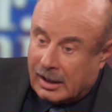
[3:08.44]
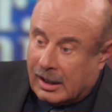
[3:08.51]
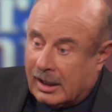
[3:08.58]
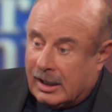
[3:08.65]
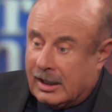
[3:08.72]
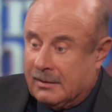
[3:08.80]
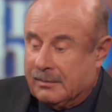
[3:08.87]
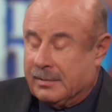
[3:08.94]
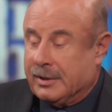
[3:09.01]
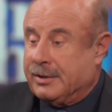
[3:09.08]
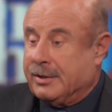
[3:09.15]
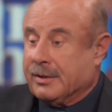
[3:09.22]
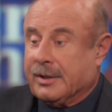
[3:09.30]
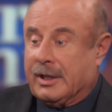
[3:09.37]
Uh,
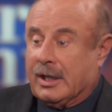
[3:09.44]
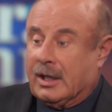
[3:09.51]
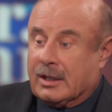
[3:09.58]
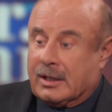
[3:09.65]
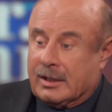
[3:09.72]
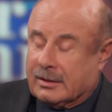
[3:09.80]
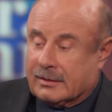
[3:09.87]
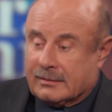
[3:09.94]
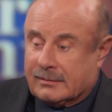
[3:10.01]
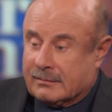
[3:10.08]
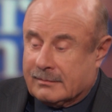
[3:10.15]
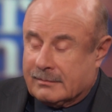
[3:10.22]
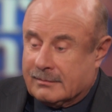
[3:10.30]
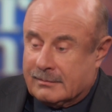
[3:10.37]
but you're young and
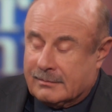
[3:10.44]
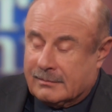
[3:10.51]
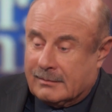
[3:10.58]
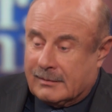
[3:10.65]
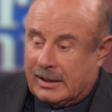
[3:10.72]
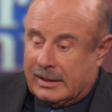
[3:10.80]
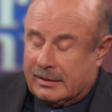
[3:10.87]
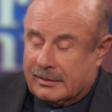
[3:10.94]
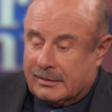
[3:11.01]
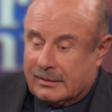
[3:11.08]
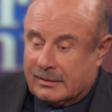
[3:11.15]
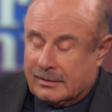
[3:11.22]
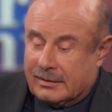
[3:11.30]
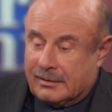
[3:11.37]
and
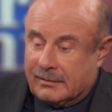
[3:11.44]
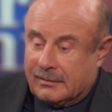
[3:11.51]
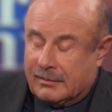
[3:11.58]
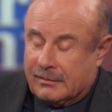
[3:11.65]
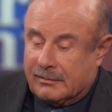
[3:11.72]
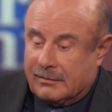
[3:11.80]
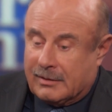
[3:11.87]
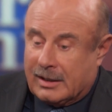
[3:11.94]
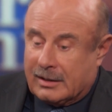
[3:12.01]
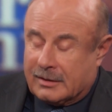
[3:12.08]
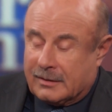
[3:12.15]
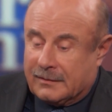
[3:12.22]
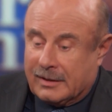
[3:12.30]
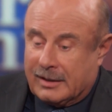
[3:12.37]

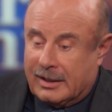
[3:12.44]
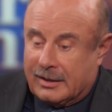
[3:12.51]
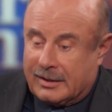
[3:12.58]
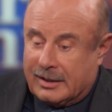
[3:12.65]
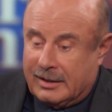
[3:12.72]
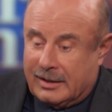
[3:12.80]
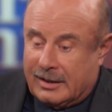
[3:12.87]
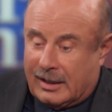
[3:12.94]
relatively healthy.